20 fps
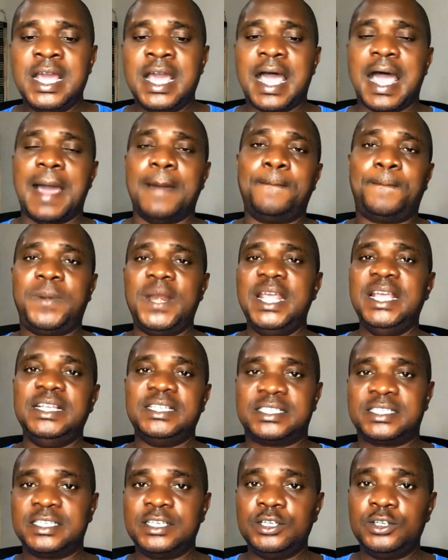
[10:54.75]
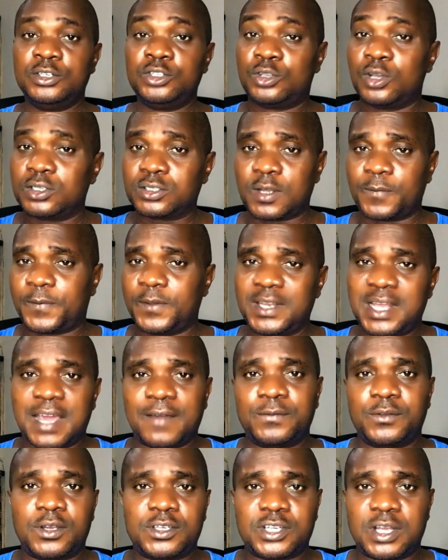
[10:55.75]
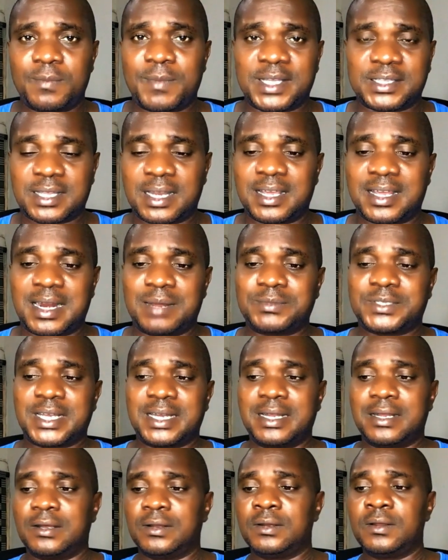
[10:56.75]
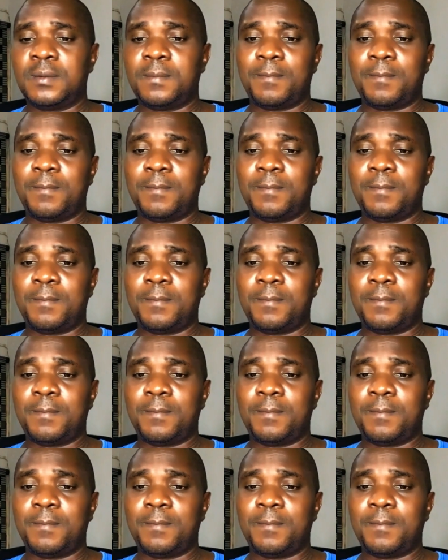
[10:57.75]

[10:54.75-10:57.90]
And please, those of you that have not joined my Telegram channel,